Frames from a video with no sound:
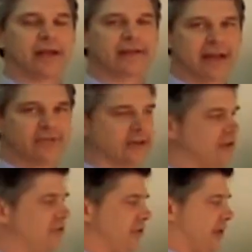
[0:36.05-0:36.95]
Testing
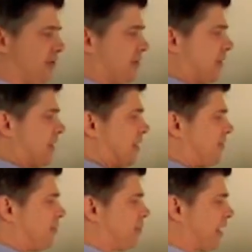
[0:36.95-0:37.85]
has shown that if
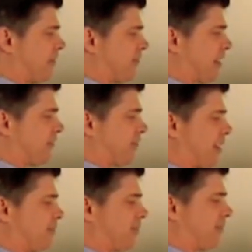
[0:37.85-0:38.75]
you place a
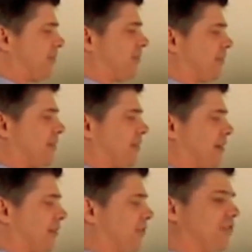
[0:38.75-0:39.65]
substance,
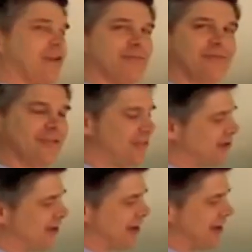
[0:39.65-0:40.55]
there's a substance,
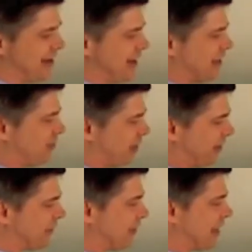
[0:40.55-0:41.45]
anywhere
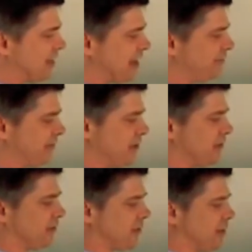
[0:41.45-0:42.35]
inside that
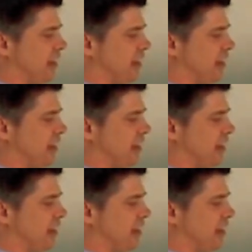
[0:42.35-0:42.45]
field,